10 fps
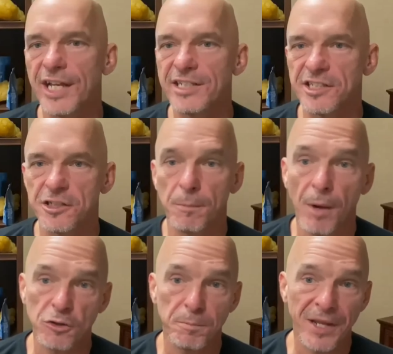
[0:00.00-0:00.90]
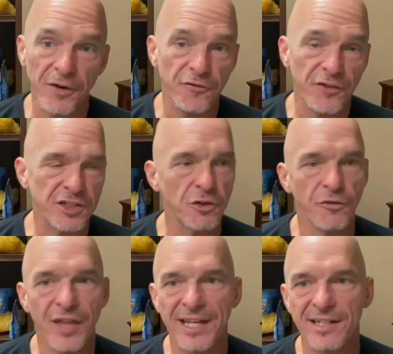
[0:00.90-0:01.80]
yes, it's the most beneficial
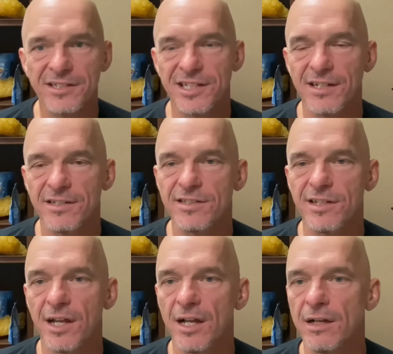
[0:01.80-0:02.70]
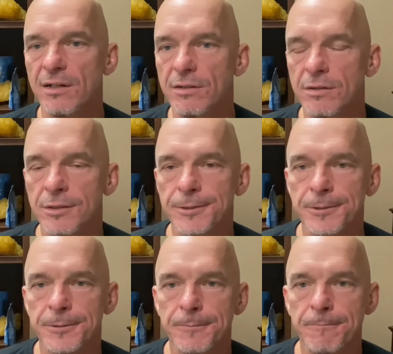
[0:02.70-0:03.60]
thing since uh,
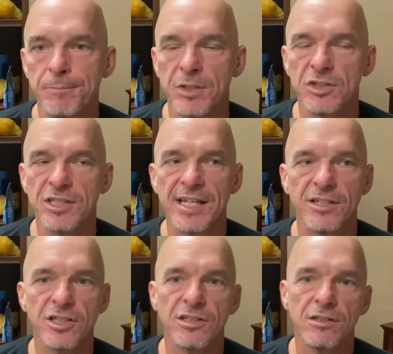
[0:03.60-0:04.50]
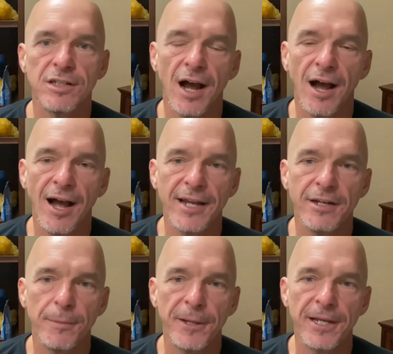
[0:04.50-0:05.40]
since
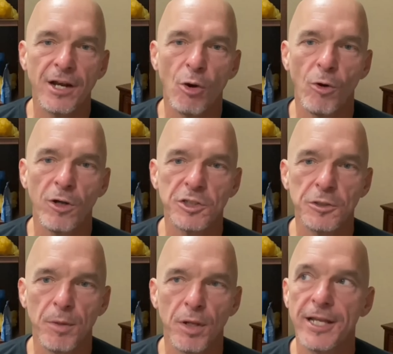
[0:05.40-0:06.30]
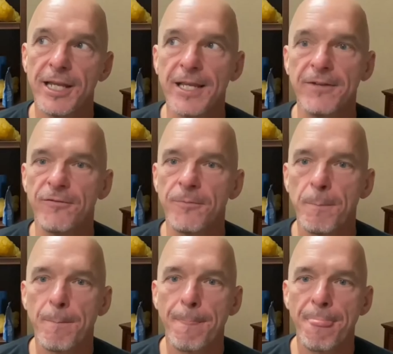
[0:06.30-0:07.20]
God, depending on what you believe,
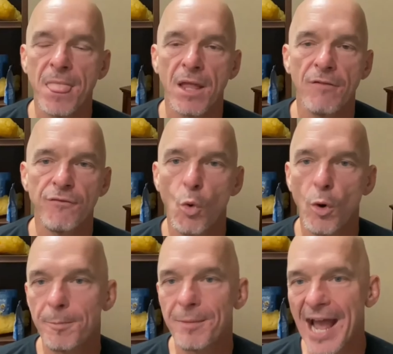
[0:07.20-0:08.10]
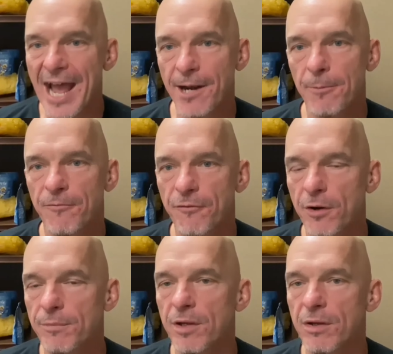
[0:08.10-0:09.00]
formed Adam
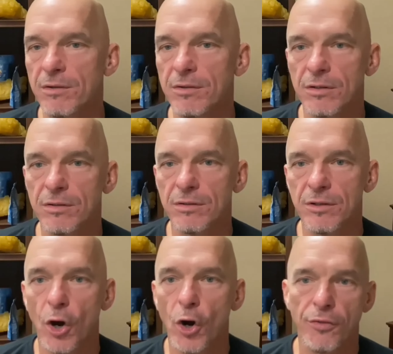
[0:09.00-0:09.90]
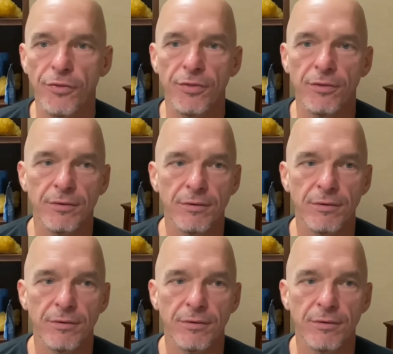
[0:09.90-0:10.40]
from the earth